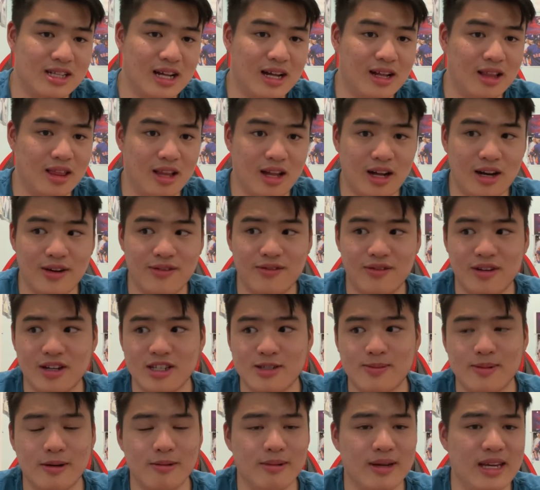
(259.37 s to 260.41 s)
Not a lot of
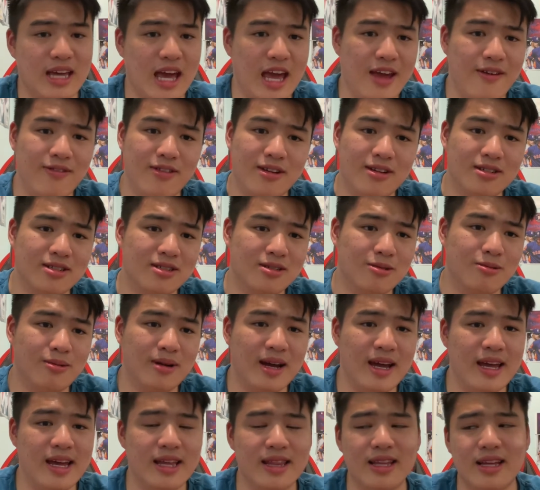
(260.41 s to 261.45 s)
runs. But we gave those
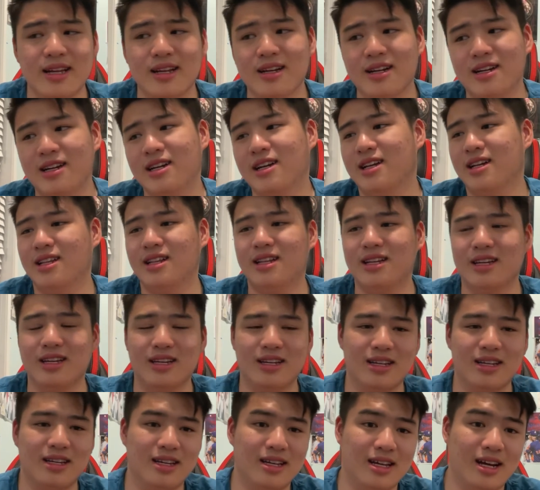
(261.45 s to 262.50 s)
away. And then,
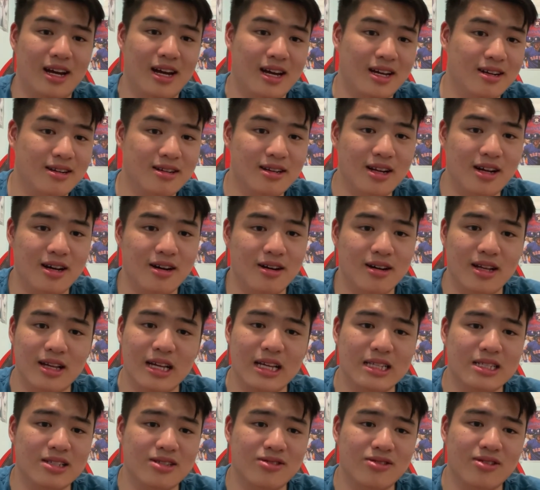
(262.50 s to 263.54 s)
like, I don't know.
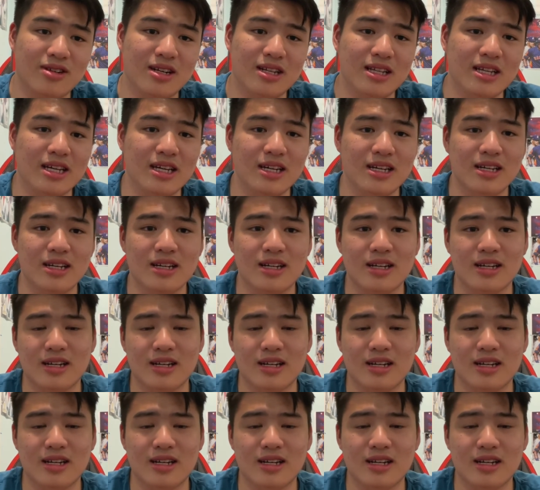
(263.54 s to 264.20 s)
It's really,